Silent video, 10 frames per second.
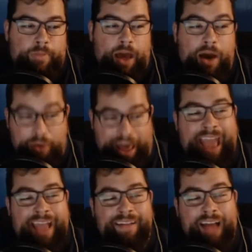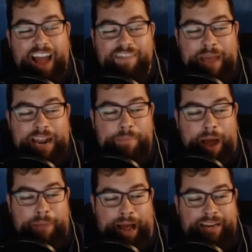Okay, I've made up my
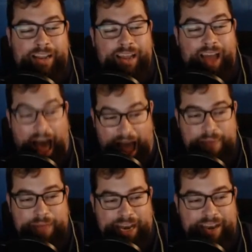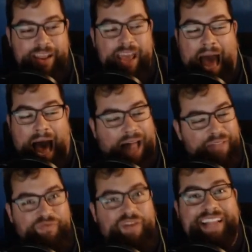mind. I'm in. I'll
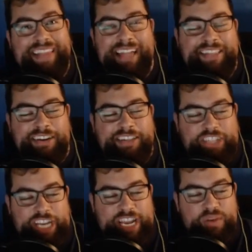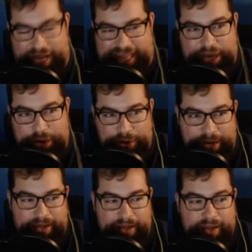fight that dark genie with you.
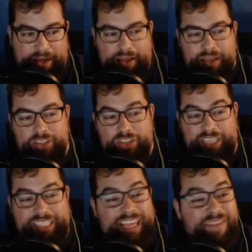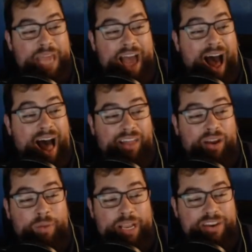Just give me a holler
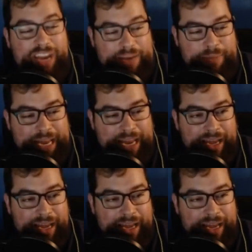when you need me.